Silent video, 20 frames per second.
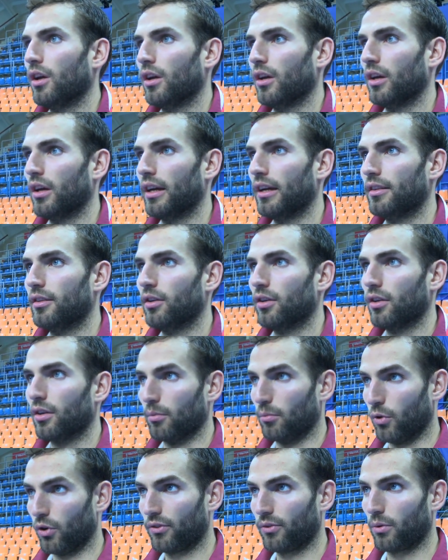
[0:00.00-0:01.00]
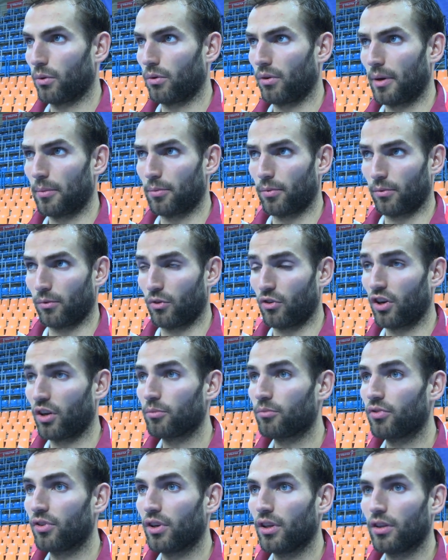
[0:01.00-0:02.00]
uh, the Moscow Cup
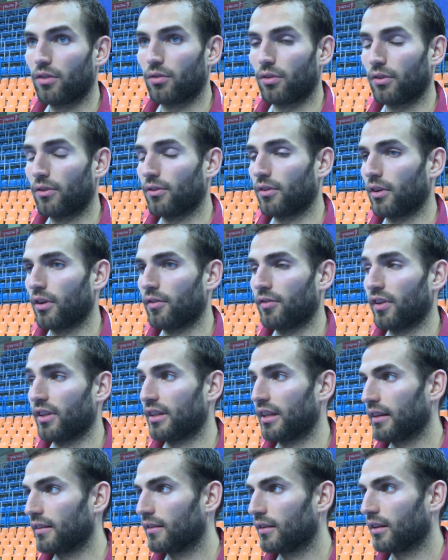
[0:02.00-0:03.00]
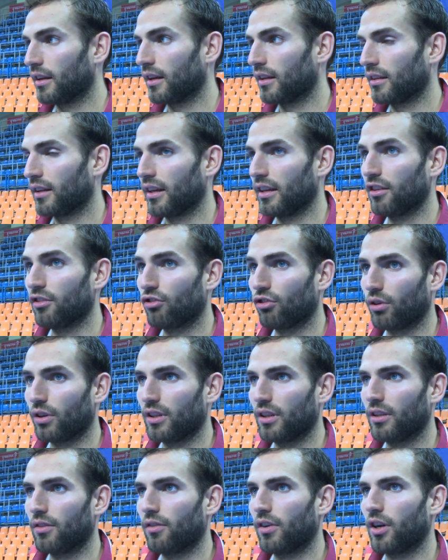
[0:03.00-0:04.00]
Grand Prix, it was uh, fantastic and I
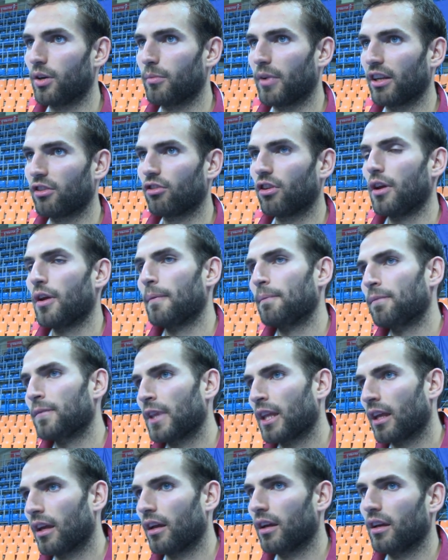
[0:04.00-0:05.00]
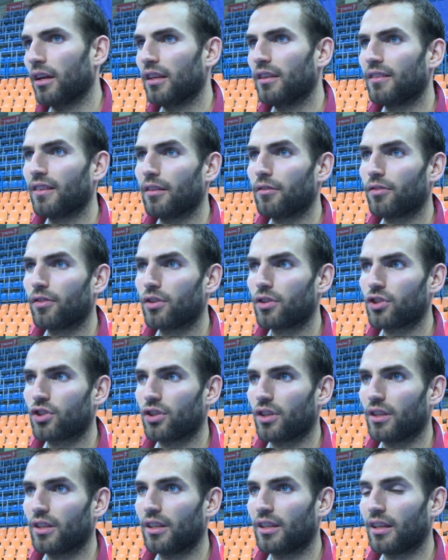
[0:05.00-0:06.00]
enjoyed it very much. Uh, it's
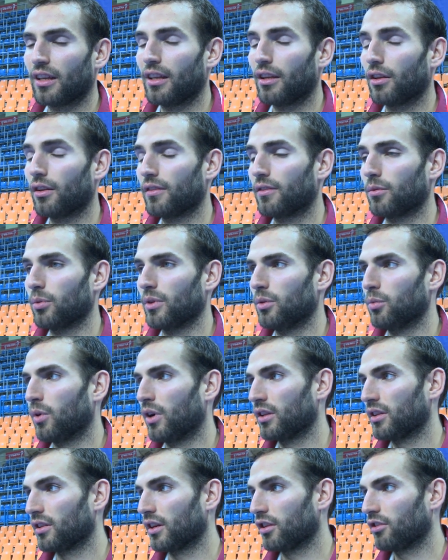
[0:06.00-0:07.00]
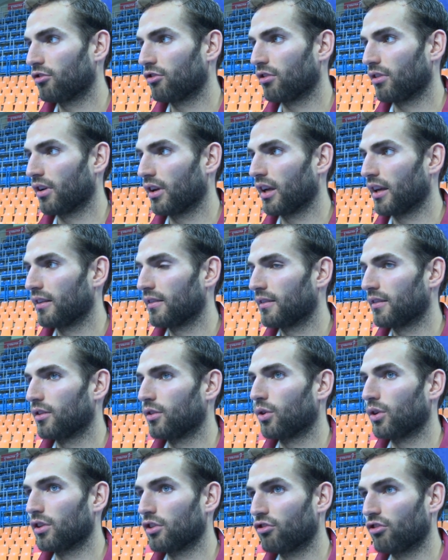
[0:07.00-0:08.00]
unfortunate that I lost with one touch against
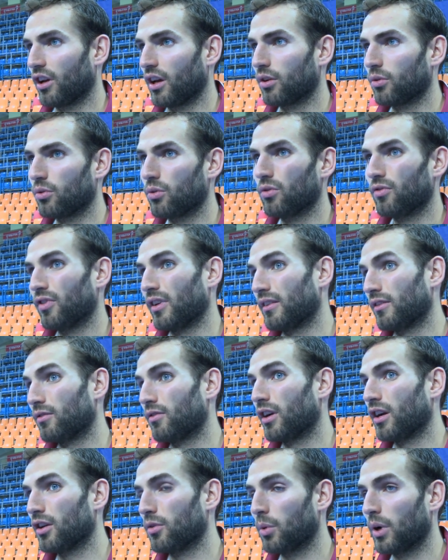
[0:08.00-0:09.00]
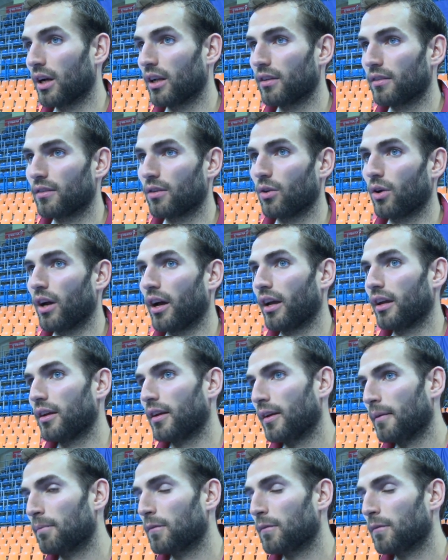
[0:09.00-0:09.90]
Dolniceanu, who fends very well, so I